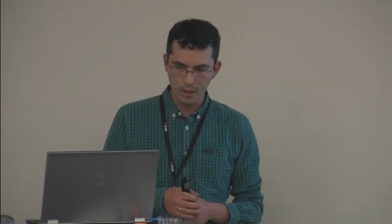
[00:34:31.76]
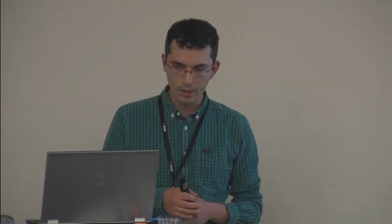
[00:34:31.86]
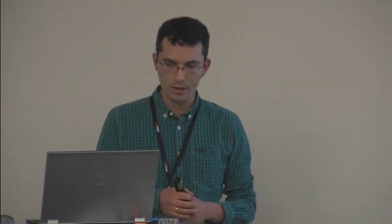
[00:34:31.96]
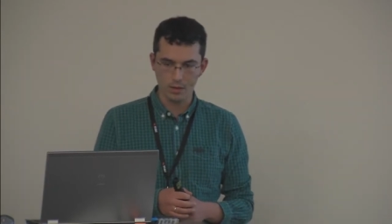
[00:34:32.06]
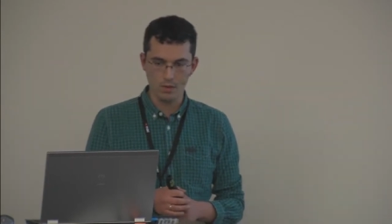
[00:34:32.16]

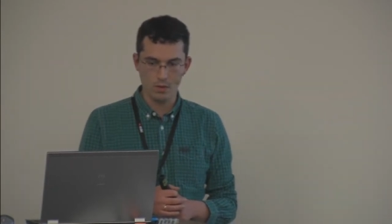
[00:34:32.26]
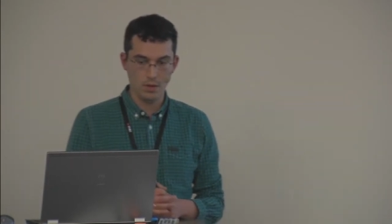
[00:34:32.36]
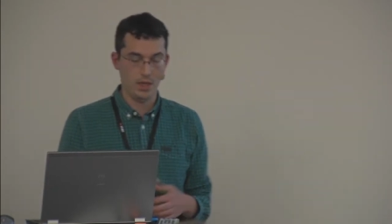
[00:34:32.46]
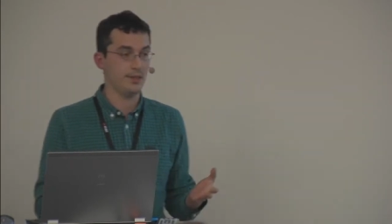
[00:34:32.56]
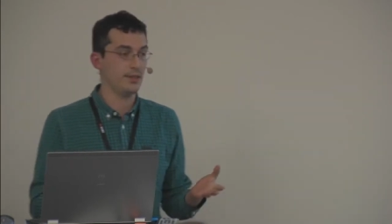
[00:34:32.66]
So
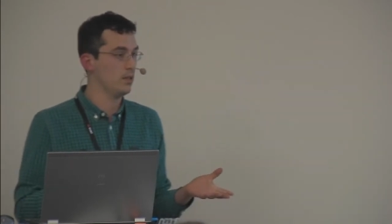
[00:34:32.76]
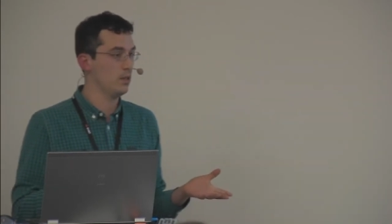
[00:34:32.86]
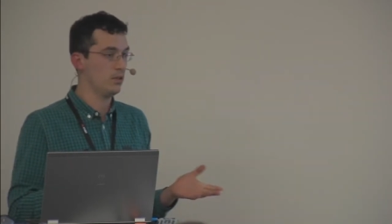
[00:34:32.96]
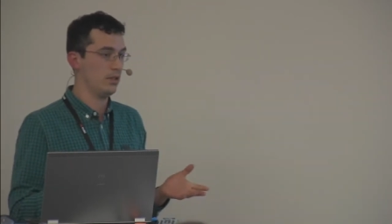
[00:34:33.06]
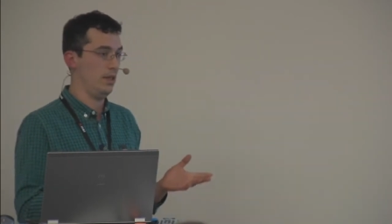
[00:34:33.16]
I guess this
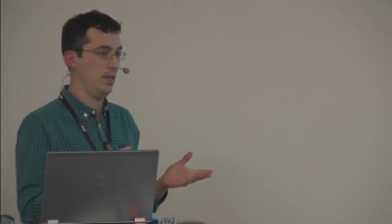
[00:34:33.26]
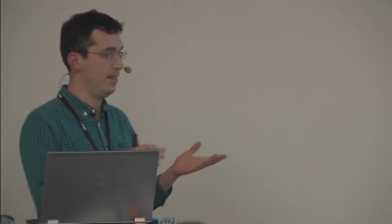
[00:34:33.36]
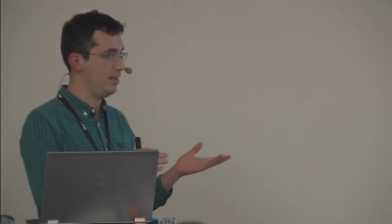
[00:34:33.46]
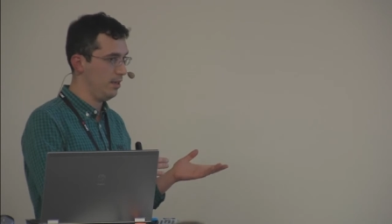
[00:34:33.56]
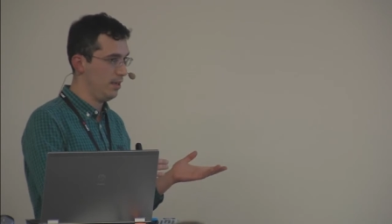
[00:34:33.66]
looks
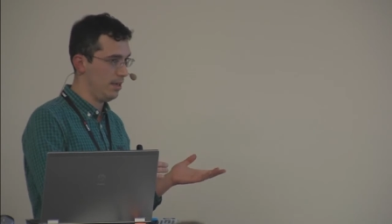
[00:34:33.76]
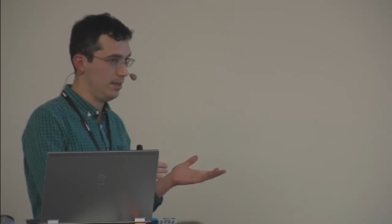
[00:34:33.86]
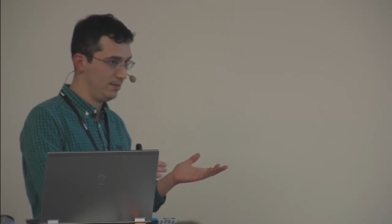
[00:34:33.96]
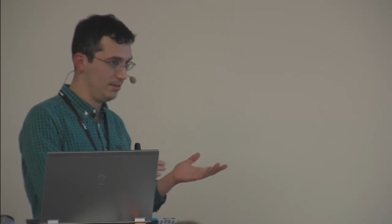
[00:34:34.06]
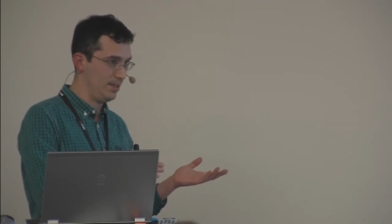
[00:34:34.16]
less like
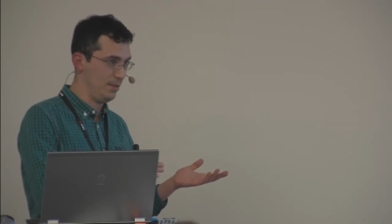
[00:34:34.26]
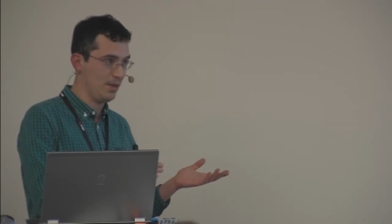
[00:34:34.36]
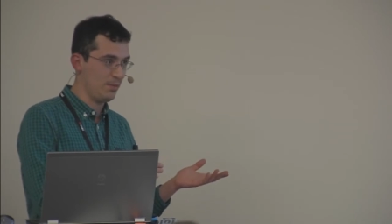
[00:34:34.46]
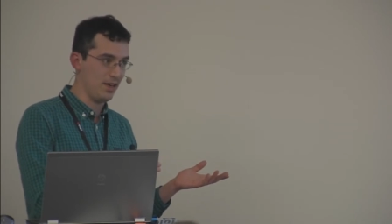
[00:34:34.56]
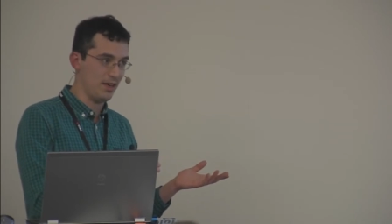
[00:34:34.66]
a
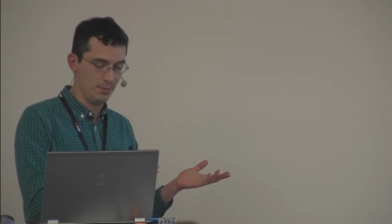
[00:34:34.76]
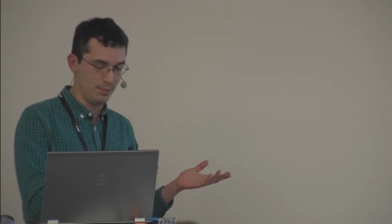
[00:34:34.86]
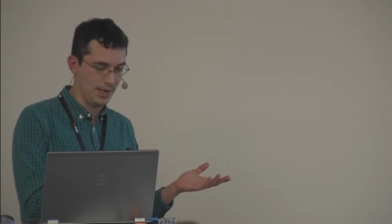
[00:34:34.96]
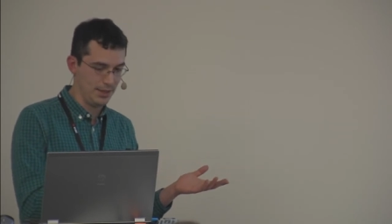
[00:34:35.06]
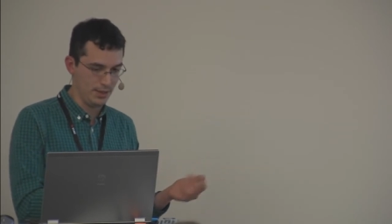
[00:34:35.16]
domain parking
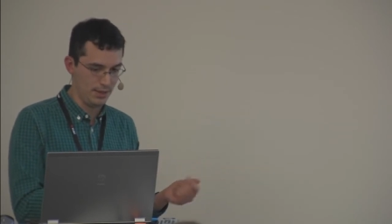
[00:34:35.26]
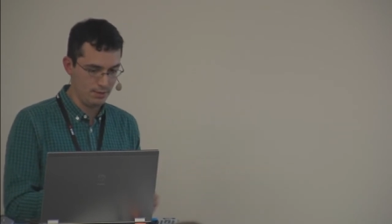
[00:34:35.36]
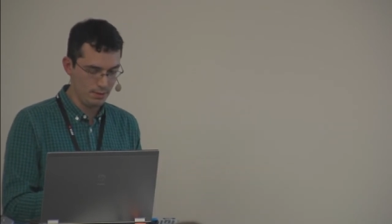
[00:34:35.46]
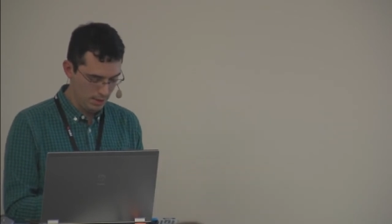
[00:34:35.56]
page now.